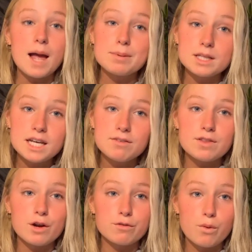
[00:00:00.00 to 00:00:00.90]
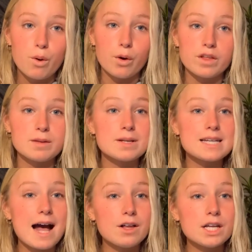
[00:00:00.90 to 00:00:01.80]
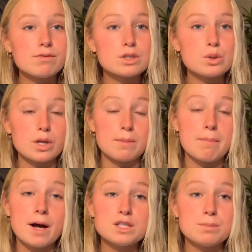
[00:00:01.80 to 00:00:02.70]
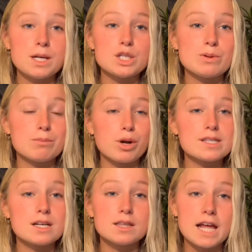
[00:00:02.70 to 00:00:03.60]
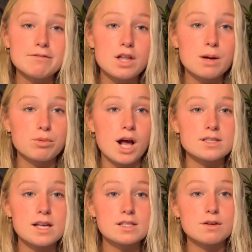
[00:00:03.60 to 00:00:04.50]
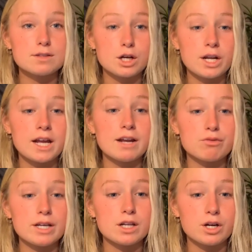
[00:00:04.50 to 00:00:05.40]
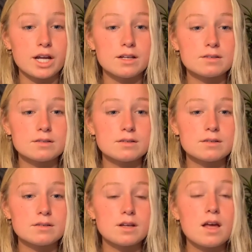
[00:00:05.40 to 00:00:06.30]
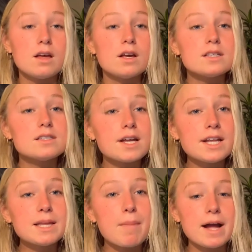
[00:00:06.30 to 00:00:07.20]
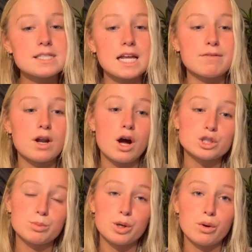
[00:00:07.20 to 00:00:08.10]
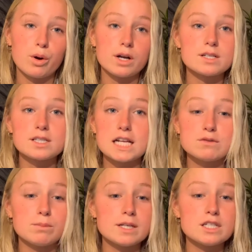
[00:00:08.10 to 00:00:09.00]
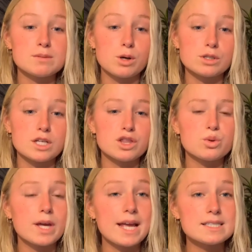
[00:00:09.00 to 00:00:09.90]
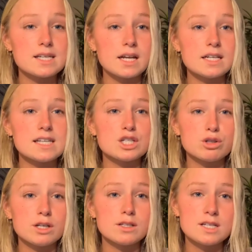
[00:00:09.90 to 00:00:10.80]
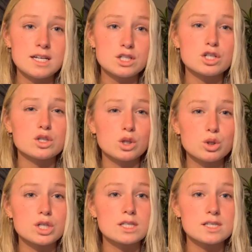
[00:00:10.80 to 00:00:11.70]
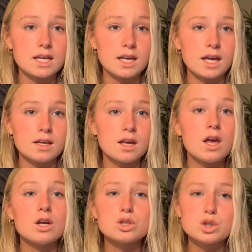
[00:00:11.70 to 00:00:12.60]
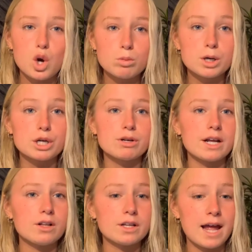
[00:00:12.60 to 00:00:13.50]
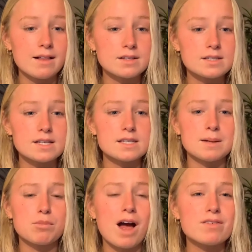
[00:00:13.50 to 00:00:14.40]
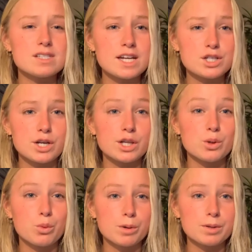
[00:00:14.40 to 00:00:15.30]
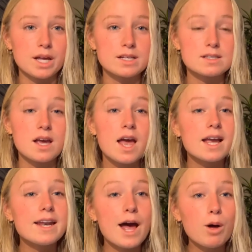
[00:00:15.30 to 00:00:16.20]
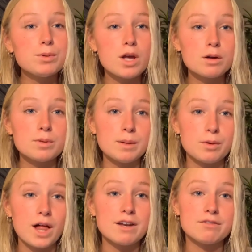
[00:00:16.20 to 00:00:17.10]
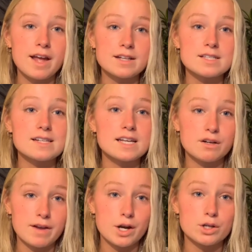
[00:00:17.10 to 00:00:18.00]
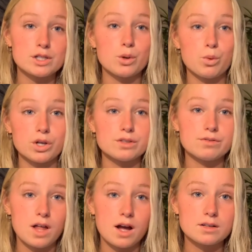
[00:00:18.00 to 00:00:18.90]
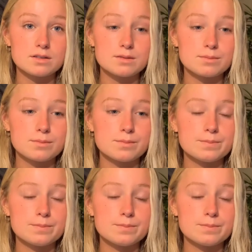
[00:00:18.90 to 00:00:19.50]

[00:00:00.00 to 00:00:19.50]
I believe, therefore, that the mentality of a student must be to embrace a lifelong process of learning and relearning. Studying the mindset of an entrepreneur a successful business person through case studies that treat, teach solutions thinking, sober critical analysis, and improvisation in the workplace can help young people advance as innovators in a world of flux.